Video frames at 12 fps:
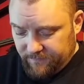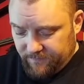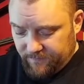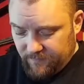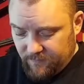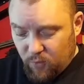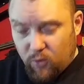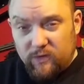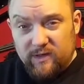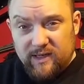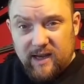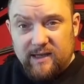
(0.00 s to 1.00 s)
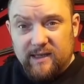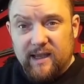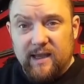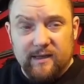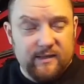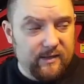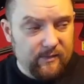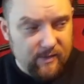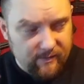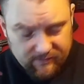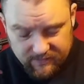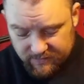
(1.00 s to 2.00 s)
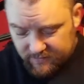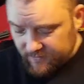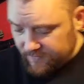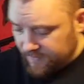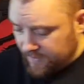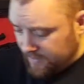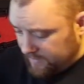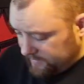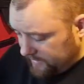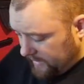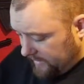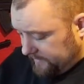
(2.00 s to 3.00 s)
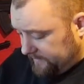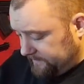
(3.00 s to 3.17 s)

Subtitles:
more kinetic energy or whatever it is. So yeah,